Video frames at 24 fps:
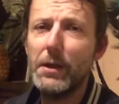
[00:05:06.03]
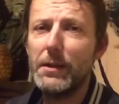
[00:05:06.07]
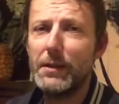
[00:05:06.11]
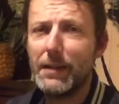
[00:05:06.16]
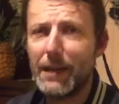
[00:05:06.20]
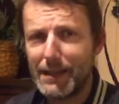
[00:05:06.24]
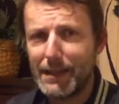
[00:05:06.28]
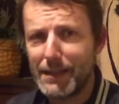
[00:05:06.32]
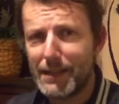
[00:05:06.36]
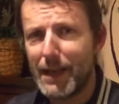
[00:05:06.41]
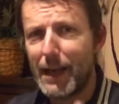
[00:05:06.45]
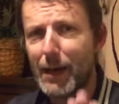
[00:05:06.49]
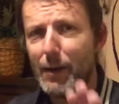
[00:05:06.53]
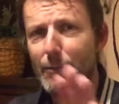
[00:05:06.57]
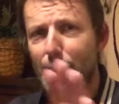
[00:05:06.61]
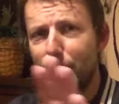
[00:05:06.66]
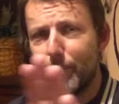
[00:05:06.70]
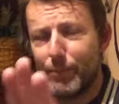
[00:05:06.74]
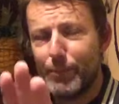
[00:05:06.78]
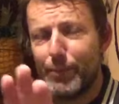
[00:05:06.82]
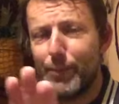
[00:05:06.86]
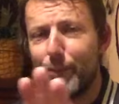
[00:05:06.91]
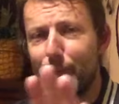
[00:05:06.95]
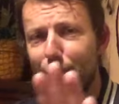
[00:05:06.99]
That's how
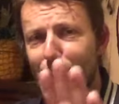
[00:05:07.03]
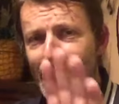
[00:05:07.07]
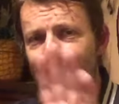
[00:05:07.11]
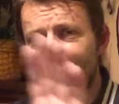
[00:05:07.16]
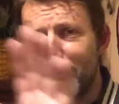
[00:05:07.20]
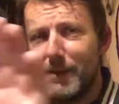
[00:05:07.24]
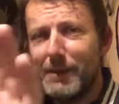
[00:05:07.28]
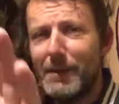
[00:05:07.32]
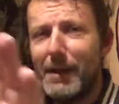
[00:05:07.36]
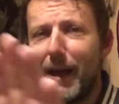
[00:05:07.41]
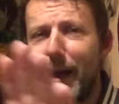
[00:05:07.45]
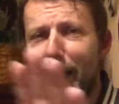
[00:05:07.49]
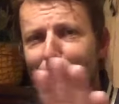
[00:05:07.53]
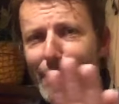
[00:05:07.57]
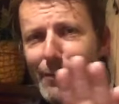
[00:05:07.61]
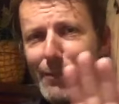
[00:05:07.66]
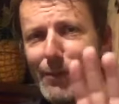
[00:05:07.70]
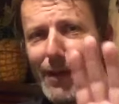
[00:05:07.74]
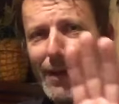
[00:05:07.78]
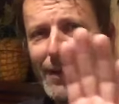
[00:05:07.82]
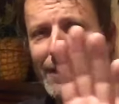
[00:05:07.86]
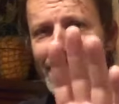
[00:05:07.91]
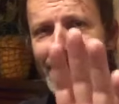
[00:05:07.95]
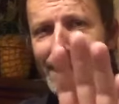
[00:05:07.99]

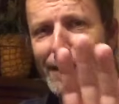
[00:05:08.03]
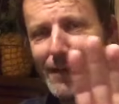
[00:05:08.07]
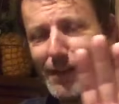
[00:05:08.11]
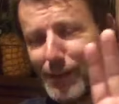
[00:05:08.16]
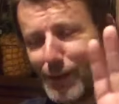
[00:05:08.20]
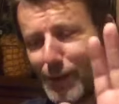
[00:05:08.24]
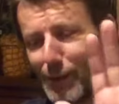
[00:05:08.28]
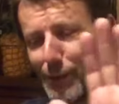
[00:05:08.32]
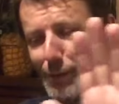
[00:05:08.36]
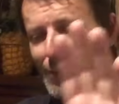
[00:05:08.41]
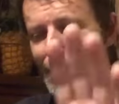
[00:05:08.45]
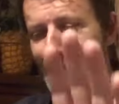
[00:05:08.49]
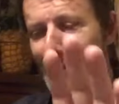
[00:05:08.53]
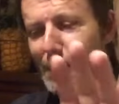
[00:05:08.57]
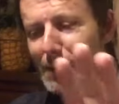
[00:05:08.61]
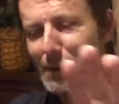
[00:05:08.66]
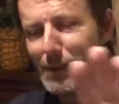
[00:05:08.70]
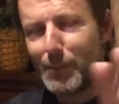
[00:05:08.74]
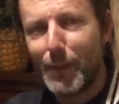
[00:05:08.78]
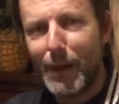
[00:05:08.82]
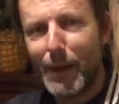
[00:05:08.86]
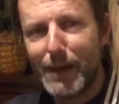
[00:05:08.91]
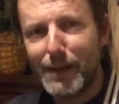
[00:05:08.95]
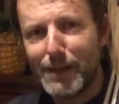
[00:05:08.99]
they use up their
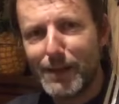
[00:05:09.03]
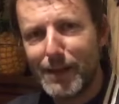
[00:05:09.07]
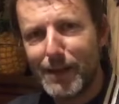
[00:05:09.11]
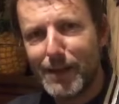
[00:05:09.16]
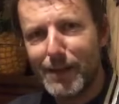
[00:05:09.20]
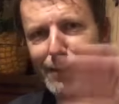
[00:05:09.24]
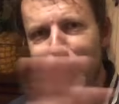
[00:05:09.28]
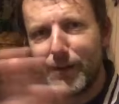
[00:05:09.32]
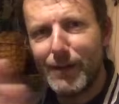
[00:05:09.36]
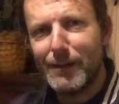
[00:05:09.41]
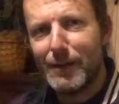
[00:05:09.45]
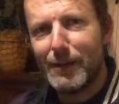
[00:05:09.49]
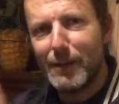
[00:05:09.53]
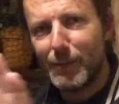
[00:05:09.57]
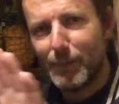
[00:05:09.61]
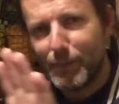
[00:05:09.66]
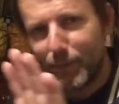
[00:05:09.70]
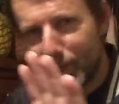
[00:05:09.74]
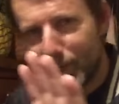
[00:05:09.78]
space, and then